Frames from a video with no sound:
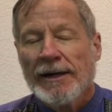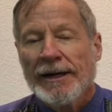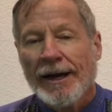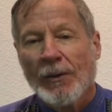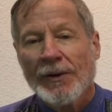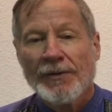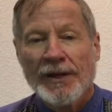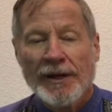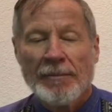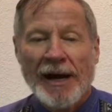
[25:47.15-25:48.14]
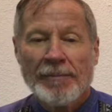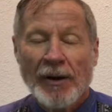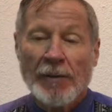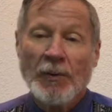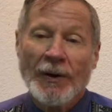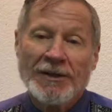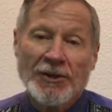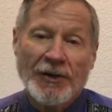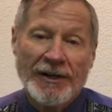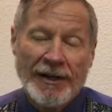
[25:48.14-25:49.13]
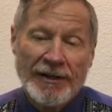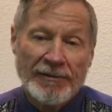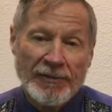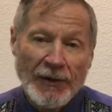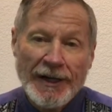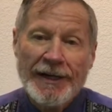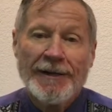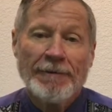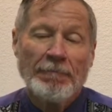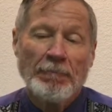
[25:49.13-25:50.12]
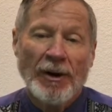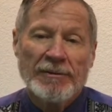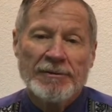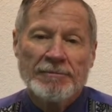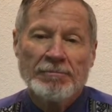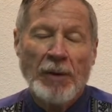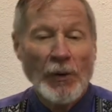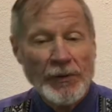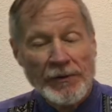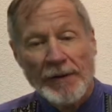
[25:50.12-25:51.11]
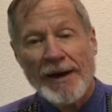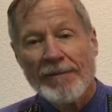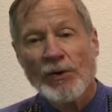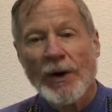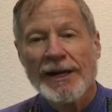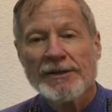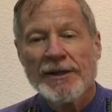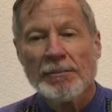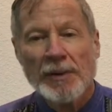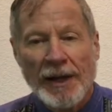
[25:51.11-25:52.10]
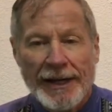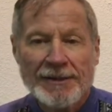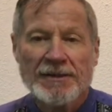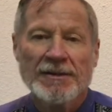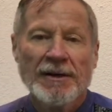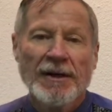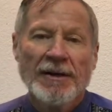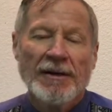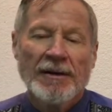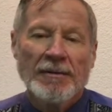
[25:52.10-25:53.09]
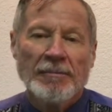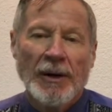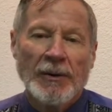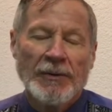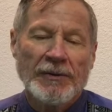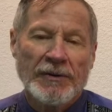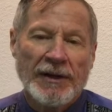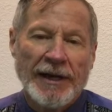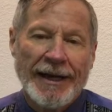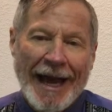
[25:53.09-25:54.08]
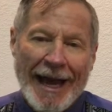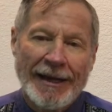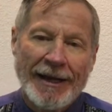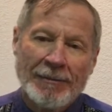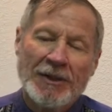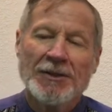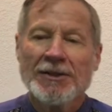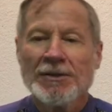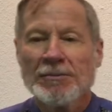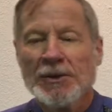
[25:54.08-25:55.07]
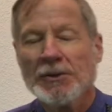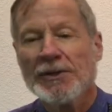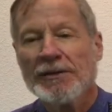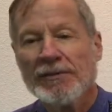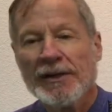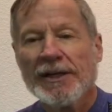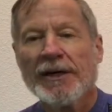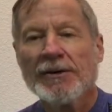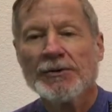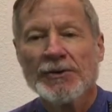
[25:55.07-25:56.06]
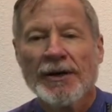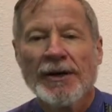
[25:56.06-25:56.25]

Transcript: Now, one thing about PowerPoint is you can get it free. Both of them have great templates. Both can add images, music, videos.